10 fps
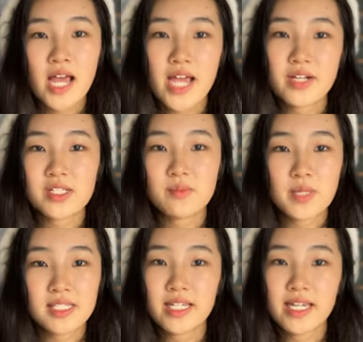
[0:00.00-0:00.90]

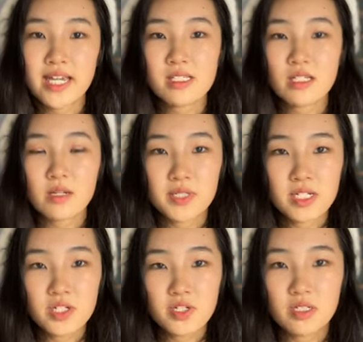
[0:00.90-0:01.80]
HSBC case
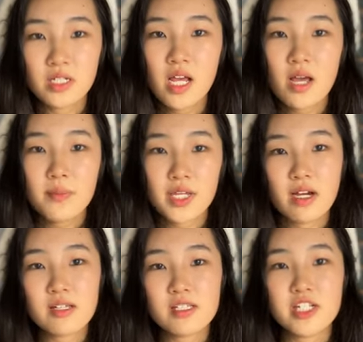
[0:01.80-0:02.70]
competition
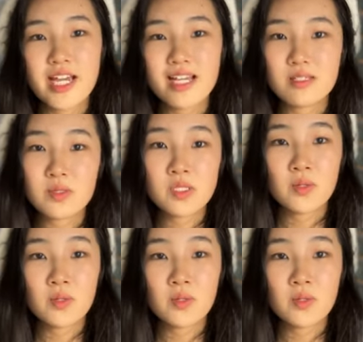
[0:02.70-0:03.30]
because she has